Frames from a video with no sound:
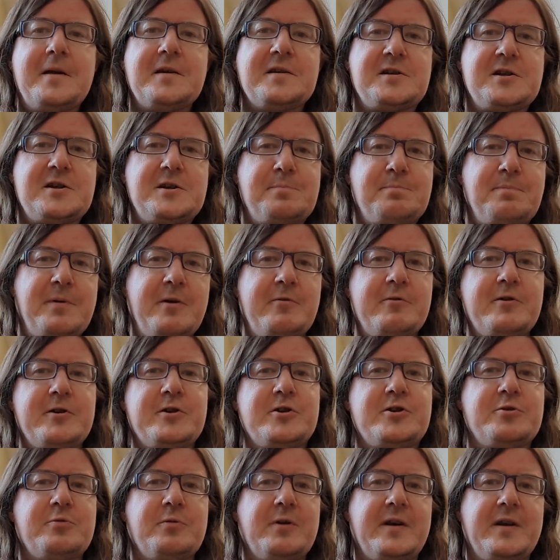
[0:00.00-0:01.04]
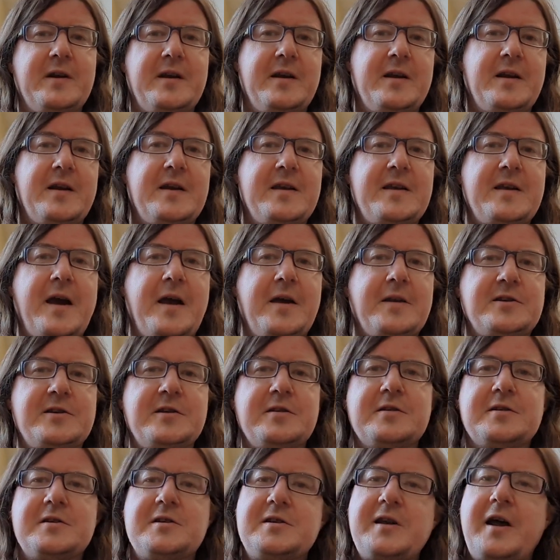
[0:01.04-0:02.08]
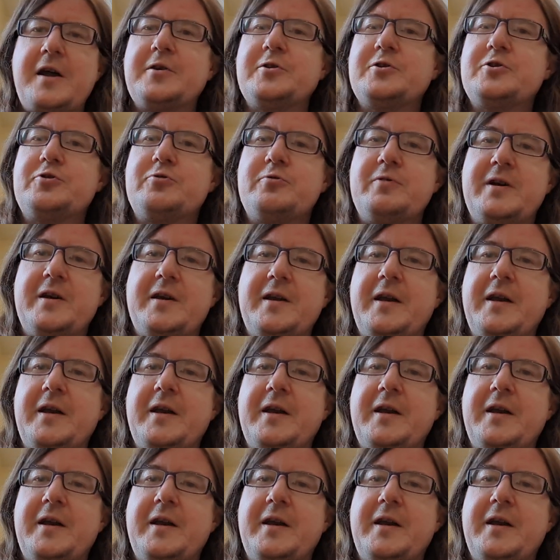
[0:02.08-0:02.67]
spiritually, in the 18th century,